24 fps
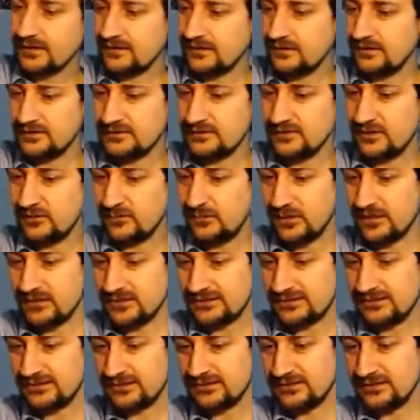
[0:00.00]
There's no
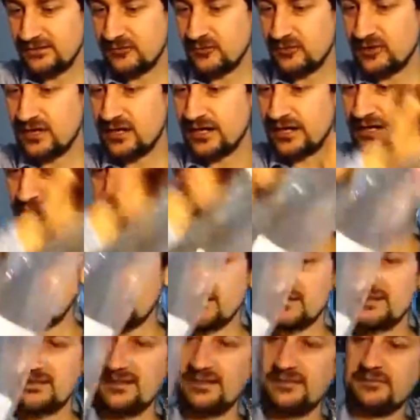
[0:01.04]
box, so it's not really an
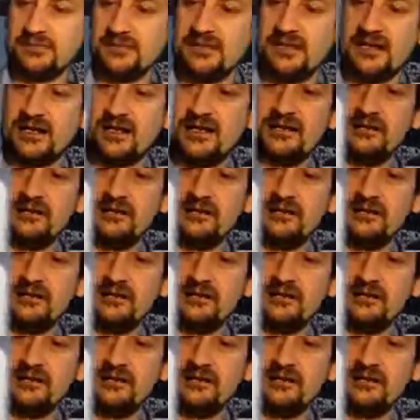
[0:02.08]
unboxing, but I